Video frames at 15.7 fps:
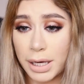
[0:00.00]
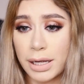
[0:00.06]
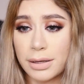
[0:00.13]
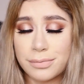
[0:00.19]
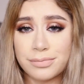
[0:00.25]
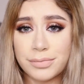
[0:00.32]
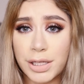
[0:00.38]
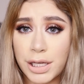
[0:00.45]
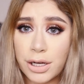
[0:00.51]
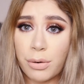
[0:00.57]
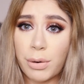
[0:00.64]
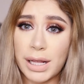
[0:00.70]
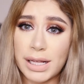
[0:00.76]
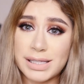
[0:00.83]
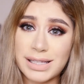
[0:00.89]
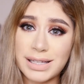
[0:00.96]
But you
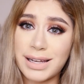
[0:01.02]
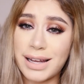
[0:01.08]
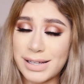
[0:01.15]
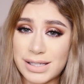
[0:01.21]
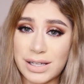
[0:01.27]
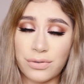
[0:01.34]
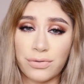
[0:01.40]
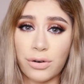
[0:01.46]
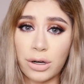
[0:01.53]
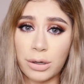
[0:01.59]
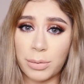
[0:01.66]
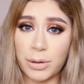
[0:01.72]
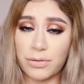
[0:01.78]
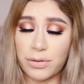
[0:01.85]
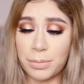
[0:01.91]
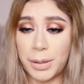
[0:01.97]
know what, it's nice and
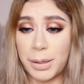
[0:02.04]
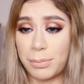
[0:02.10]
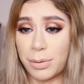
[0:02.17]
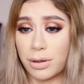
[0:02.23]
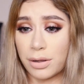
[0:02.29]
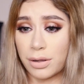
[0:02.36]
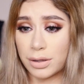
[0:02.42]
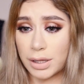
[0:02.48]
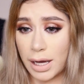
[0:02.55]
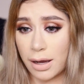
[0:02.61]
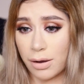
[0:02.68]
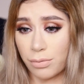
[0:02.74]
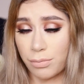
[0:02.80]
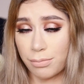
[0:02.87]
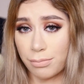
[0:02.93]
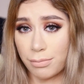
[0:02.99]
affordable for people
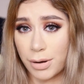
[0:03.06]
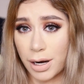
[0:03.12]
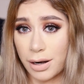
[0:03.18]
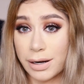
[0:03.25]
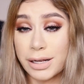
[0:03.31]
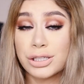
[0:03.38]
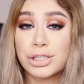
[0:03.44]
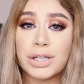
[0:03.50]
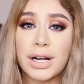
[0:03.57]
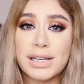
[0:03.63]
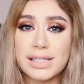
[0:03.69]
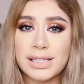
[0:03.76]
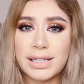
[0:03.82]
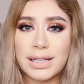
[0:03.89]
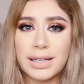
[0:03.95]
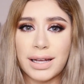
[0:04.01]
that are
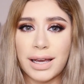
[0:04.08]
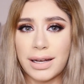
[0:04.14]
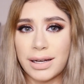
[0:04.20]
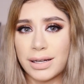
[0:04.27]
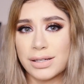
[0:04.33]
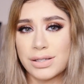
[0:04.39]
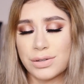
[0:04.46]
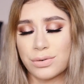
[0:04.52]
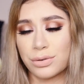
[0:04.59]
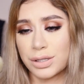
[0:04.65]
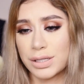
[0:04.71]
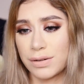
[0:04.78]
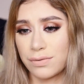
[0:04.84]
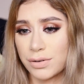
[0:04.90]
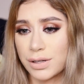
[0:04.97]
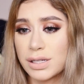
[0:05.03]
interested, and it is
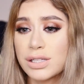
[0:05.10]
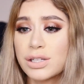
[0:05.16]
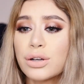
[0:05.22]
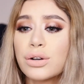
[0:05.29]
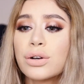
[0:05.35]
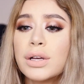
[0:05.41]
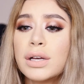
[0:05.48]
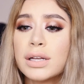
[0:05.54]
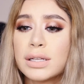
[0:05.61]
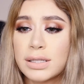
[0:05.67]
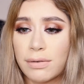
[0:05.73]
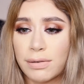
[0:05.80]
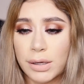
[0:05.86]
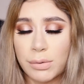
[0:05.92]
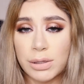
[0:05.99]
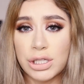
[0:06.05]
cruelty free, so
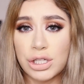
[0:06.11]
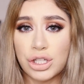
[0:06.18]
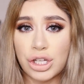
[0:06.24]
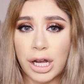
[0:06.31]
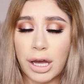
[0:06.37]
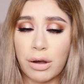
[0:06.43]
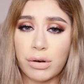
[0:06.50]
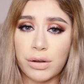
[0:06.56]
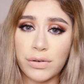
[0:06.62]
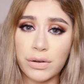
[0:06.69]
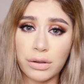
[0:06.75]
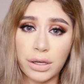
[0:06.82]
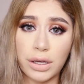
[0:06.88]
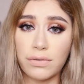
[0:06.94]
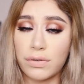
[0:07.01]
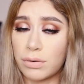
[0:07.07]
definitely want to check out if
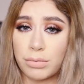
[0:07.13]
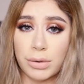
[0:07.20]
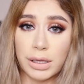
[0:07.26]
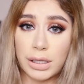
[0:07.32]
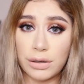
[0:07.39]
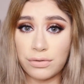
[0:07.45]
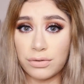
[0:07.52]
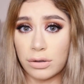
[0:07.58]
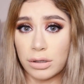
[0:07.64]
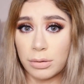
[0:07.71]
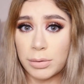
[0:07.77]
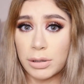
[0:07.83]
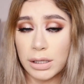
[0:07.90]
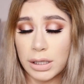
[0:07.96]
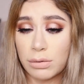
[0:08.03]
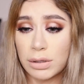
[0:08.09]
you're looking for really
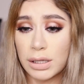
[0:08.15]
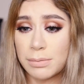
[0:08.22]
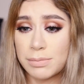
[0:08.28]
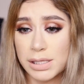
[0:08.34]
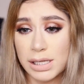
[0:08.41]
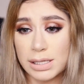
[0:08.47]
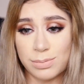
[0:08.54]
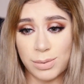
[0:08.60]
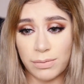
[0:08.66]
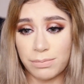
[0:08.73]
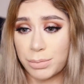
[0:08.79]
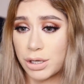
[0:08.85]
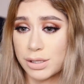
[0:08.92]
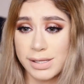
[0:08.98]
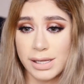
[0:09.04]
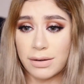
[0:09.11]
affordable liquid lipsticks.
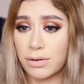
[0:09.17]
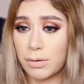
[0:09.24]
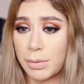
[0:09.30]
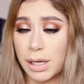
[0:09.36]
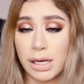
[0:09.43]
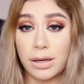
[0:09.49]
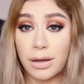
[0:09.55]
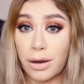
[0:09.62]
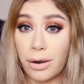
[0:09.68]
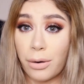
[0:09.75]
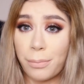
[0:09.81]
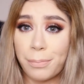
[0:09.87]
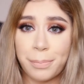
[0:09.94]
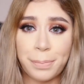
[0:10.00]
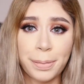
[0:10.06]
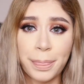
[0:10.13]
But personally for me,
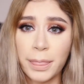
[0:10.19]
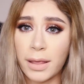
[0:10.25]
no.